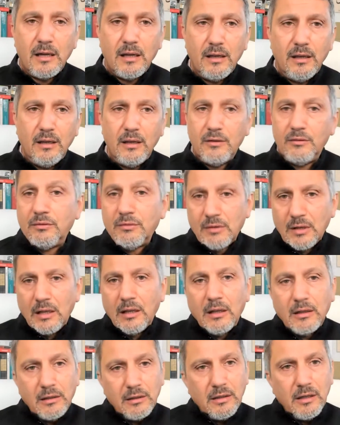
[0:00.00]
is
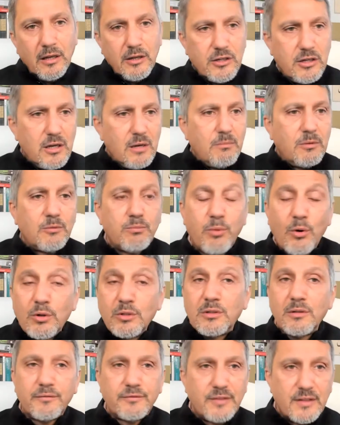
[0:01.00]
a legitimate
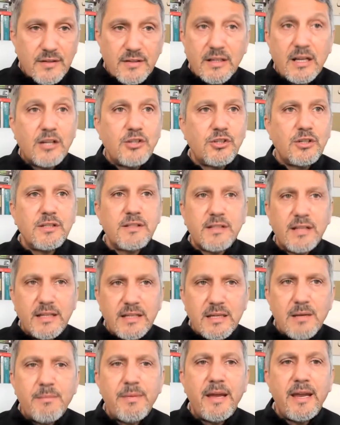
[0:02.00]
point of discussions
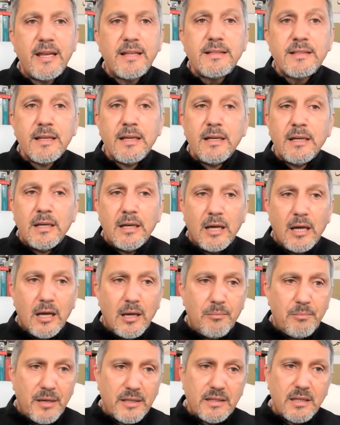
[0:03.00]
and debates,
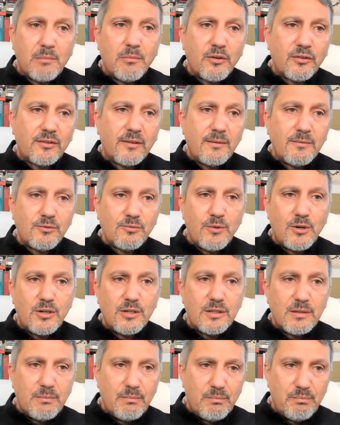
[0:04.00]
but the Muslims
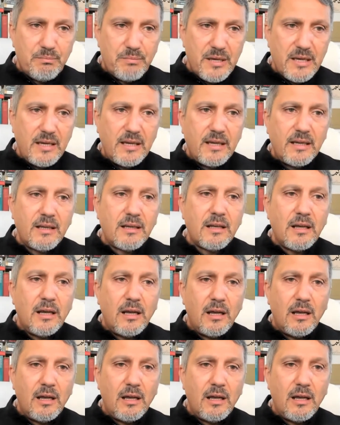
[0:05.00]
were being